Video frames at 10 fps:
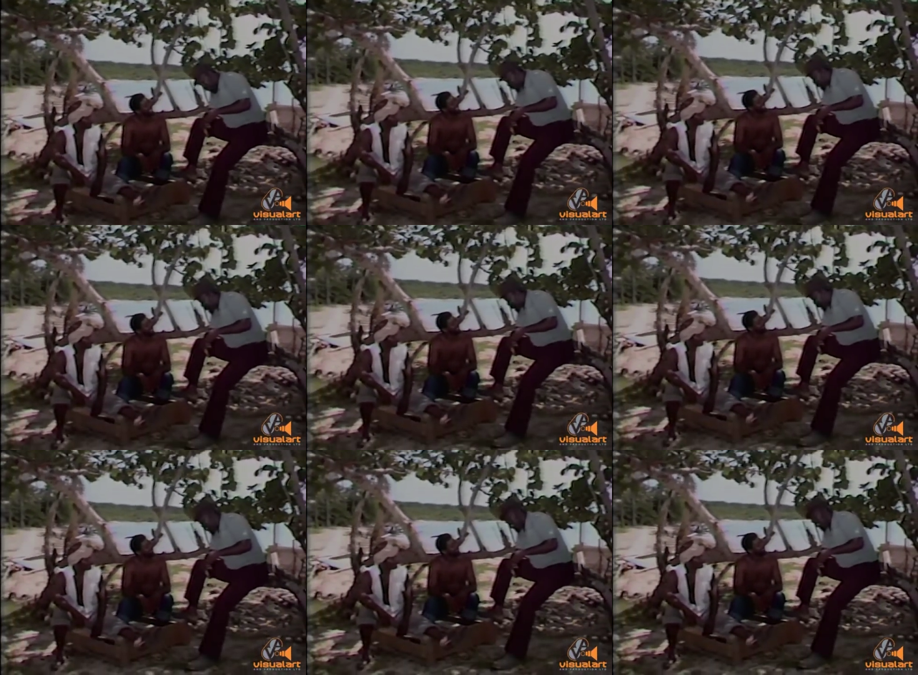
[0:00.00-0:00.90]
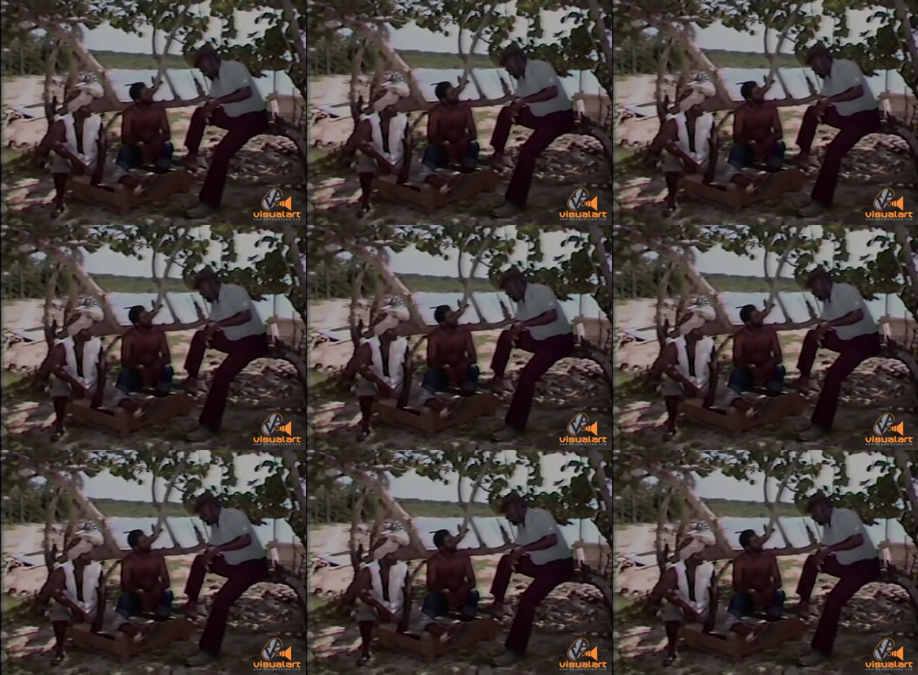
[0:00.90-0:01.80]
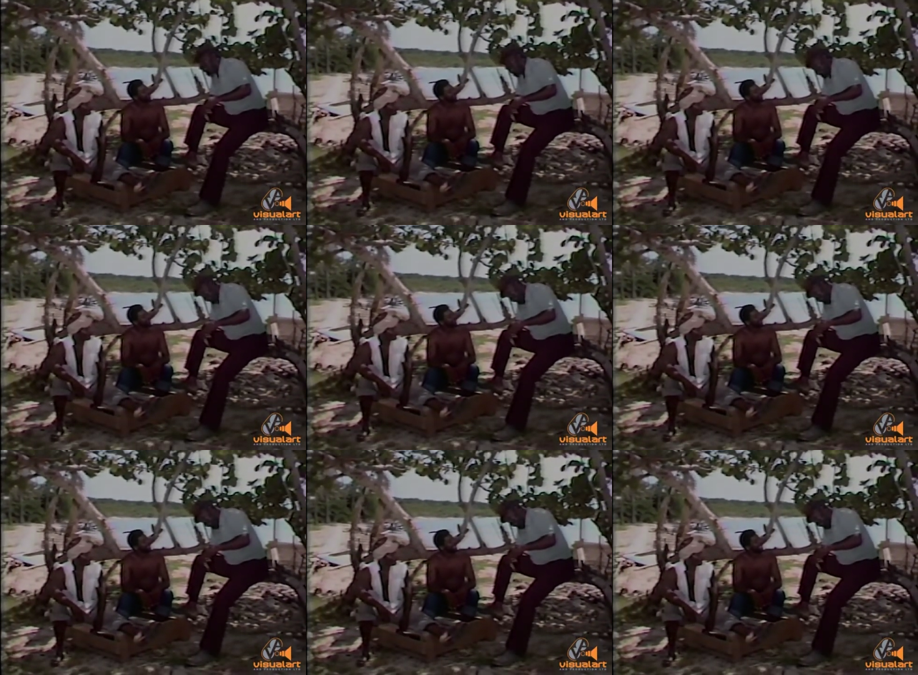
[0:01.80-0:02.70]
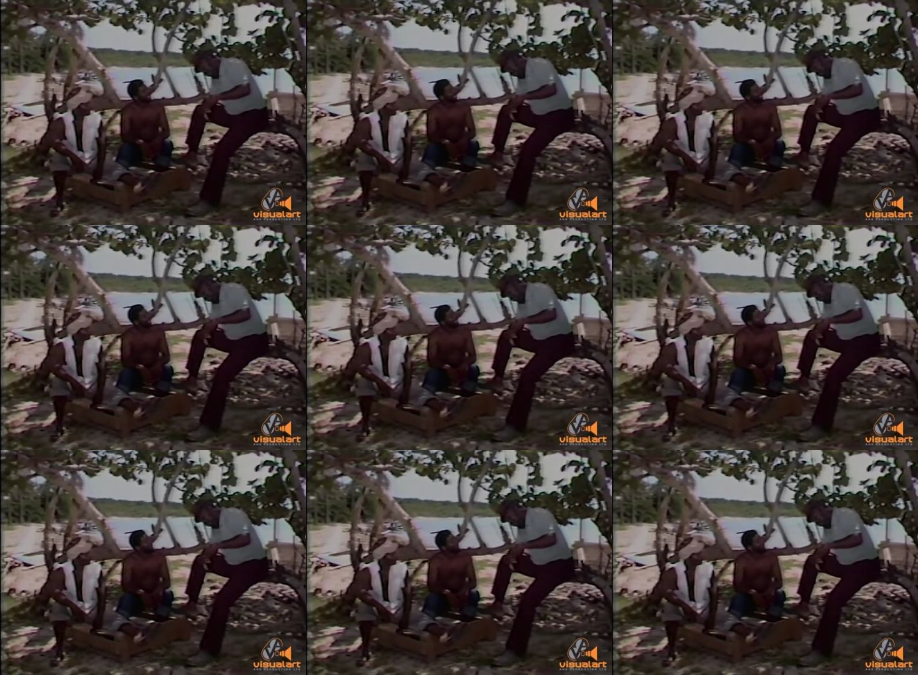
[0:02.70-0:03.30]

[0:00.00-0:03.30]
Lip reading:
No face is visible, so there are no lips to read.